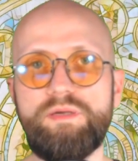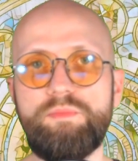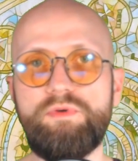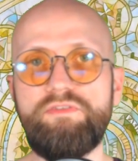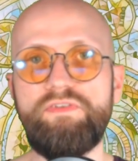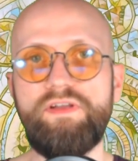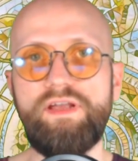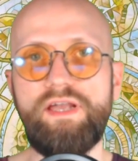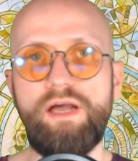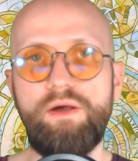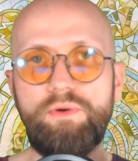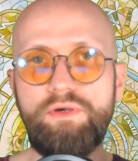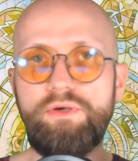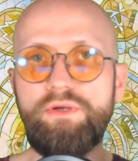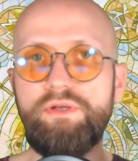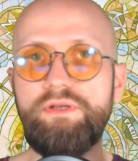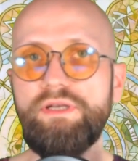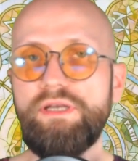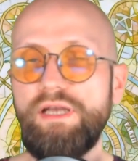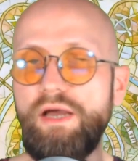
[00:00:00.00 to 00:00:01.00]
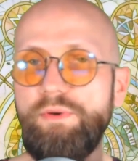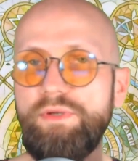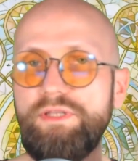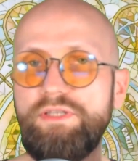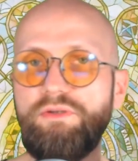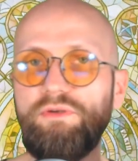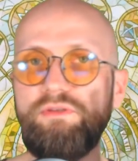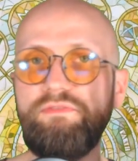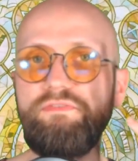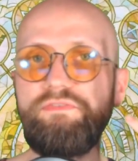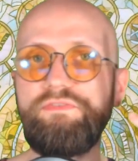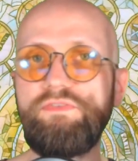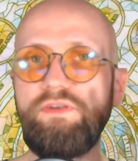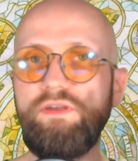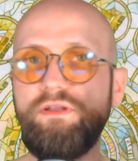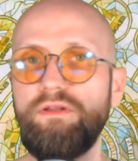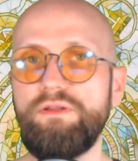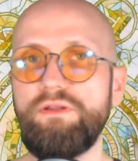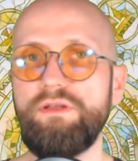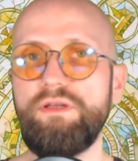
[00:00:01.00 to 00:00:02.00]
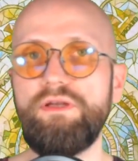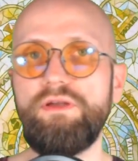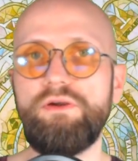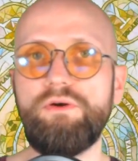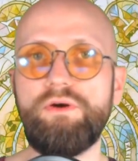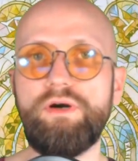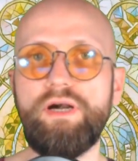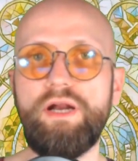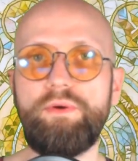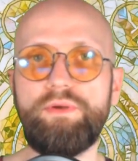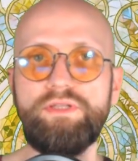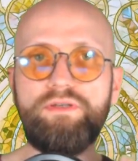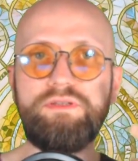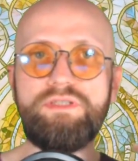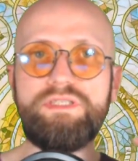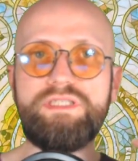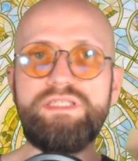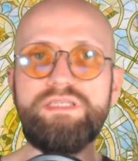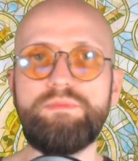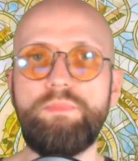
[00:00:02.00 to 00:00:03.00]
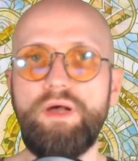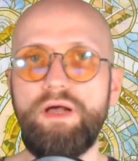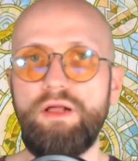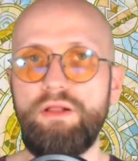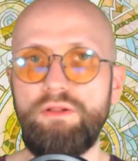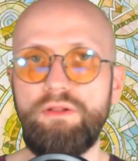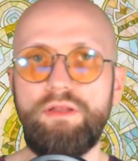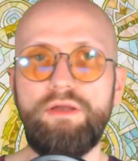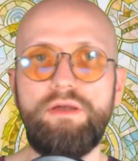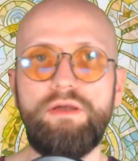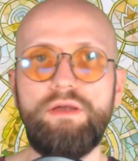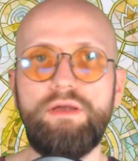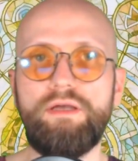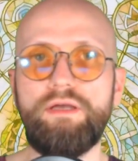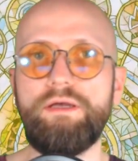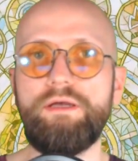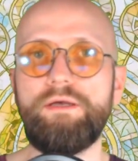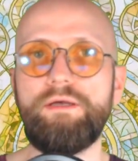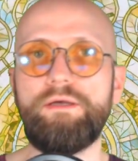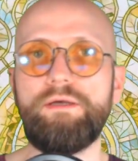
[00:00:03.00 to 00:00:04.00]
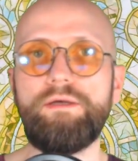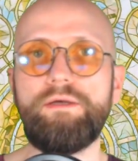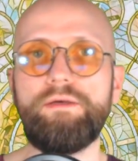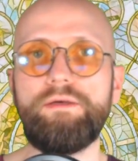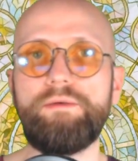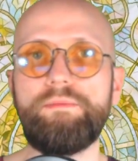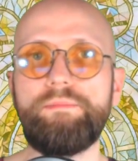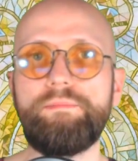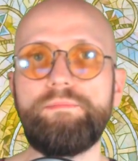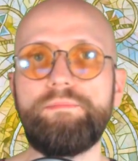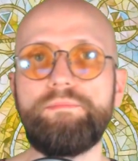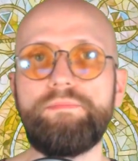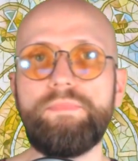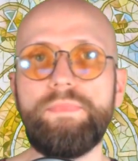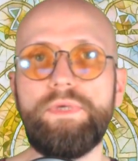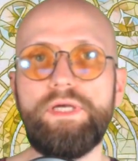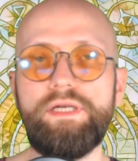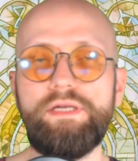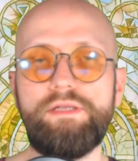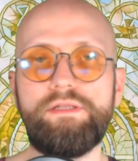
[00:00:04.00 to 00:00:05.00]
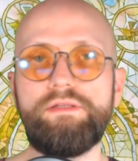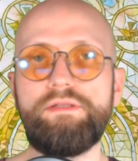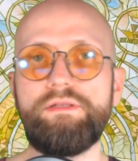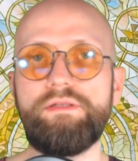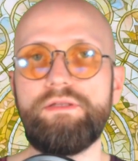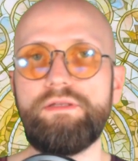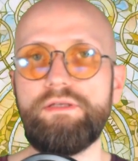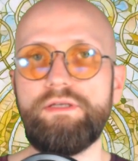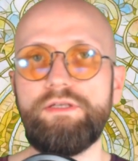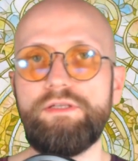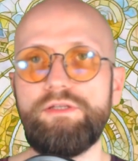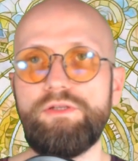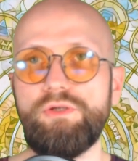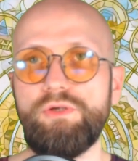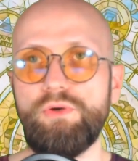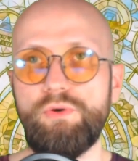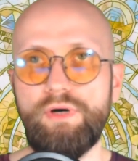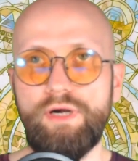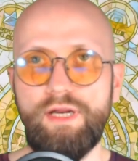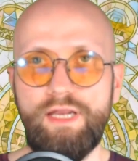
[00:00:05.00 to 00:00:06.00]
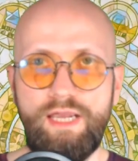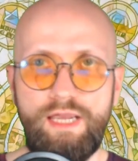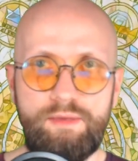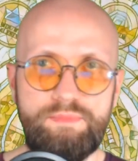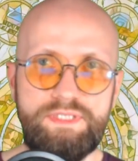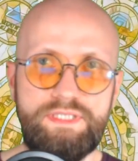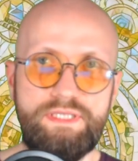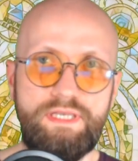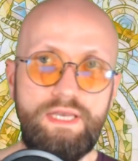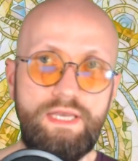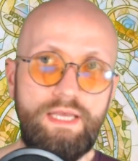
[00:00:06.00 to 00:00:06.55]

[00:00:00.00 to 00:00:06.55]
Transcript: Fey, how it could feel or how it could smell in your games.